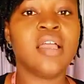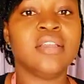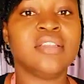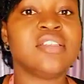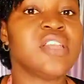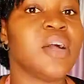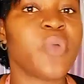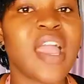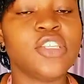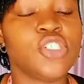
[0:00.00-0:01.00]
This is
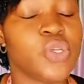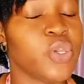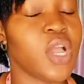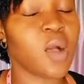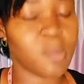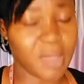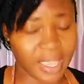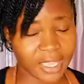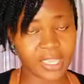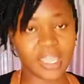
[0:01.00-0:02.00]
where I show you how
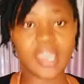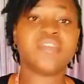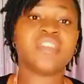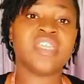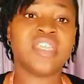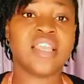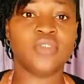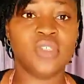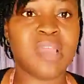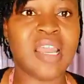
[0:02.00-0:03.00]
my everything I
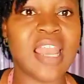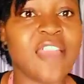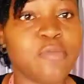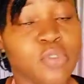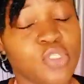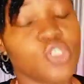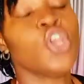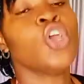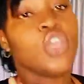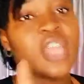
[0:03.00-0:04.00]
do in my life, but
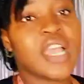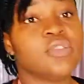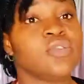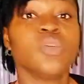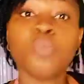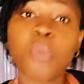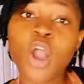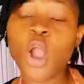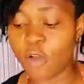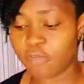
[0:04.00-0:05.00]
you guys will see
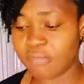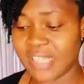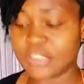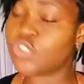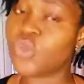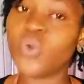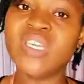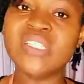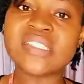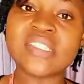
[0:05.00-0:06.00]
more of my
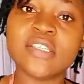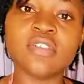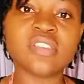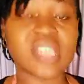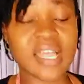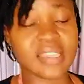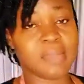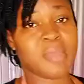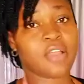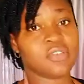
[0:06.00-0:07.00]
sewing skills and then
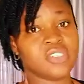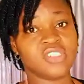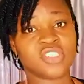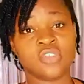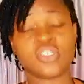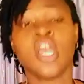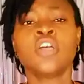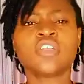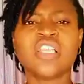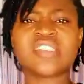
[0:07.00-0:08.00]
my cutting skills.
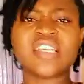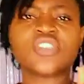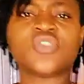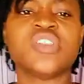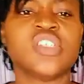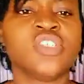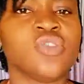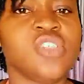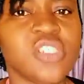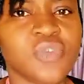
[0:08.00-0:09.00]
So let's get straight into
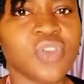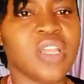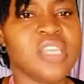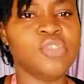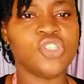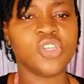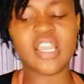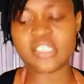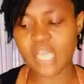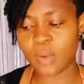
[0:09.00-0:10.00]
this video and let me show you
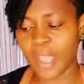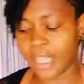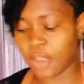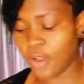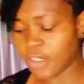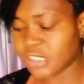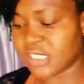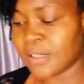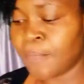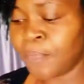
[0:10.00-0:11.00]
guys how I cut
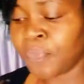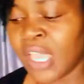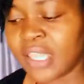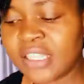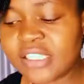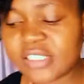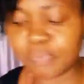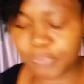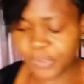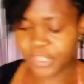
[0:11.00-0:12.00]
this
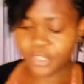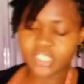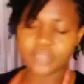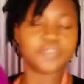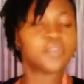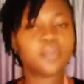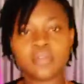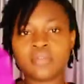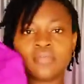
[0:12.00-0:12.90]
beautiful